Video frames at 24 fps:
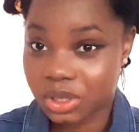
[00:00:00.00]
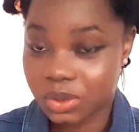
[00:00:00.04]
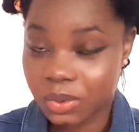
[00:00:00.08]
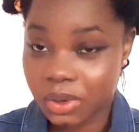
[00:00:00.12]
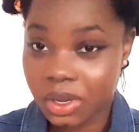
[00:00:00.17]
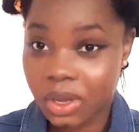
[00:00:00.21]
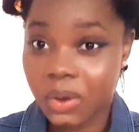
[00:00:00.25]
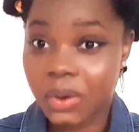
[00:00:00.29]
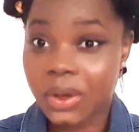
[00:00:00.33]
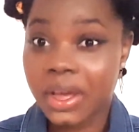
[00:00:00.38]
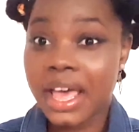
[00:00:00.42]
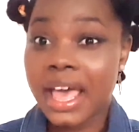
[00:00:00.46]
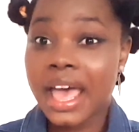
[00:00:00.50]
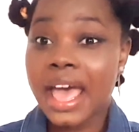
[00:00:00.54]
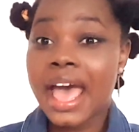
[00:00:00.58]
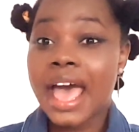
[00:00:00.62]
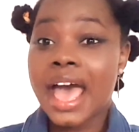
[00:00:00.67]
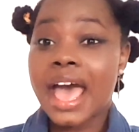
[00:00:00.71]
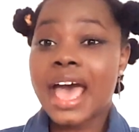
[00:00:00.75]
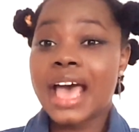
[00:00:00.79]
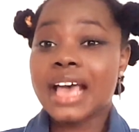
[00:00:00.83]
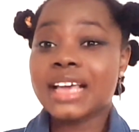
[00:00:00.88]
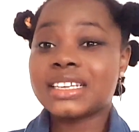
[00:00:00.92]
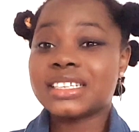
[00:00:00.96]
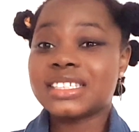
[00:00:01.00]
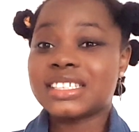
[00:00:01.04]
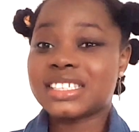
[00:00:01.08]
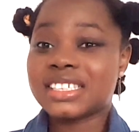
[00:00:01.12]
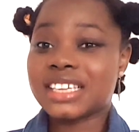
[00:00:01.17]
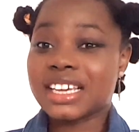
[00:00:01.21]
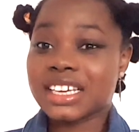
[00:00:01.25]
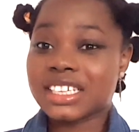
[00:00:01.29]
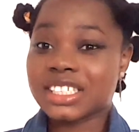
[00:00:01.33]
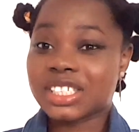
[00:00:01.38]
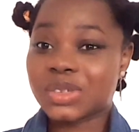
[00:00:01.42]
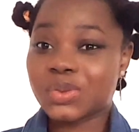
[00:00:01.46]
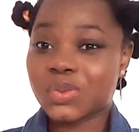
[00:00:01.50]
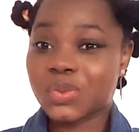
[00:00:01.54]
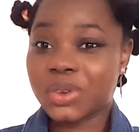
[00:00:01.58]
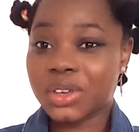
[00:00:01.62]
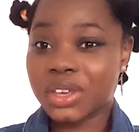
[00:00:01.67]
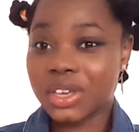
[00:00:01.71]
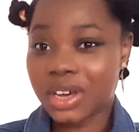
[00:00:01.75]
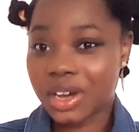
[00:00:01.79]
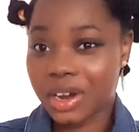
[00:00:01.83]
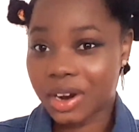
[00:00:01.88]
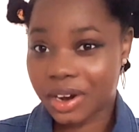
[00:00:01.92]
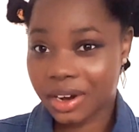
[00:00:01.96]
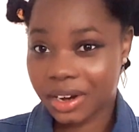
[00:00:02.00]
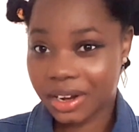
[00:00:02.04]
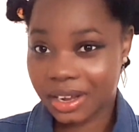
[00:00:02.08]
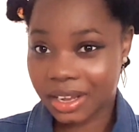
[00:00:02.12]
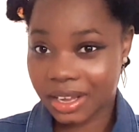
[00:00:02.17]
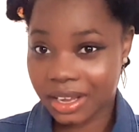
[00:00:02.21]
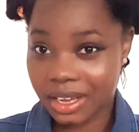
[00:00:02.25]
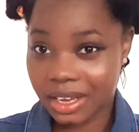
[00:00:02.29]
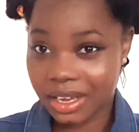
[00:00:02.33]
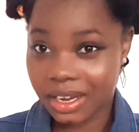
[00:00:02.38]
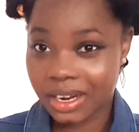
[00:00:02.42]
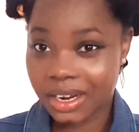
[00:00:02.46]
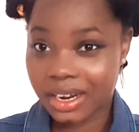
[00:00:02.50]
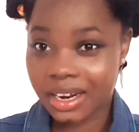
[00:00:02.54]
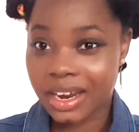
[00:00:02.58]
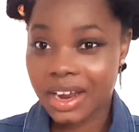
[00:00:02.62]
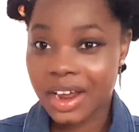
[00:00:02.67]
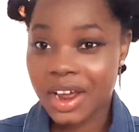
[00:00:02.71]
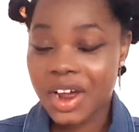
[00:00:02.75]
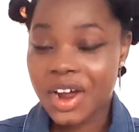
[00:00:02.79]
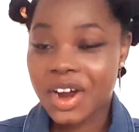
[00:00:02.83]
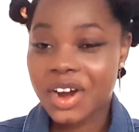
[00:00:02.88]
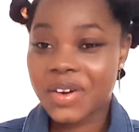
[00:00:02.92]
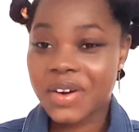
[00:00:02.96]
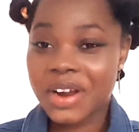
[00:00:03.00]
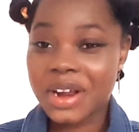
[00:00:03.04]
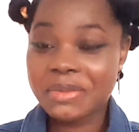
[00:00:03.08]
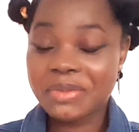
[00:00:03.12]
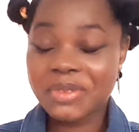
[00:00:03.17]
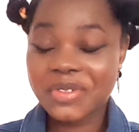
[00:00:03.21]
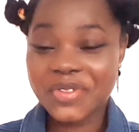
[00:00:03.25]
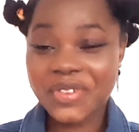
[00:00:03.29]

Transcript: well. And yes, we are here, all right?